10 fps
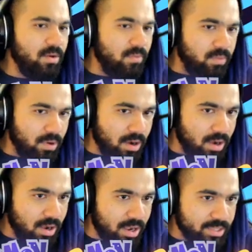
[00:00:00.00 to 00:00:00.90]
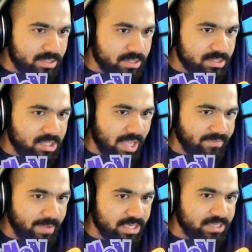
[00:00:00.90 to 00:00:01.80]
What? Still
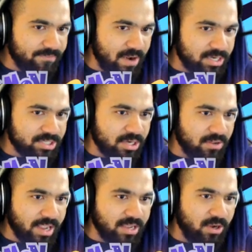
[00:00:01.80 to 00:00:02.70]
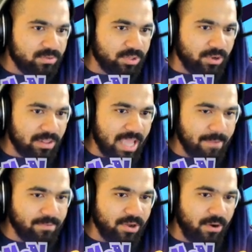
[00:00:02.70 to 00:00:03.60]
haven't managed to find a shirt that goes with your
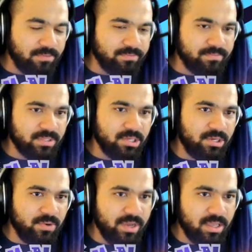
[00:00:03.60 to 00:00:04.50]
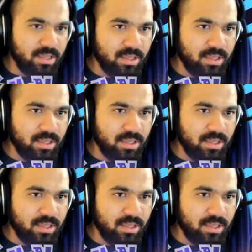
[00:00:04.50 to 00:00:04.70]
lab coat, hmm, Kukui?